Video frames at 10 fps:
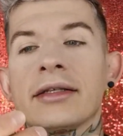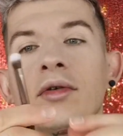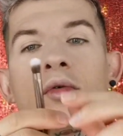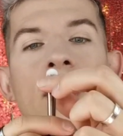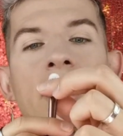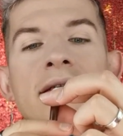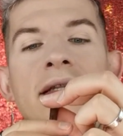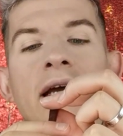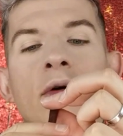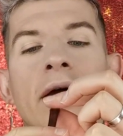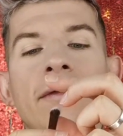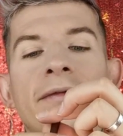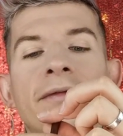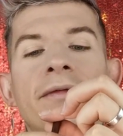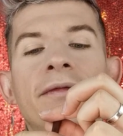So one is like quite
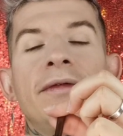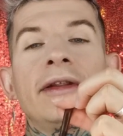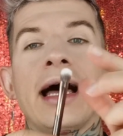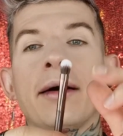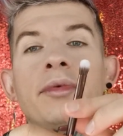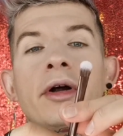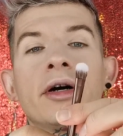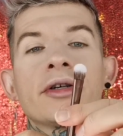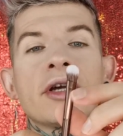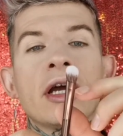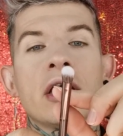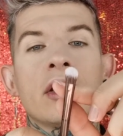flat brush,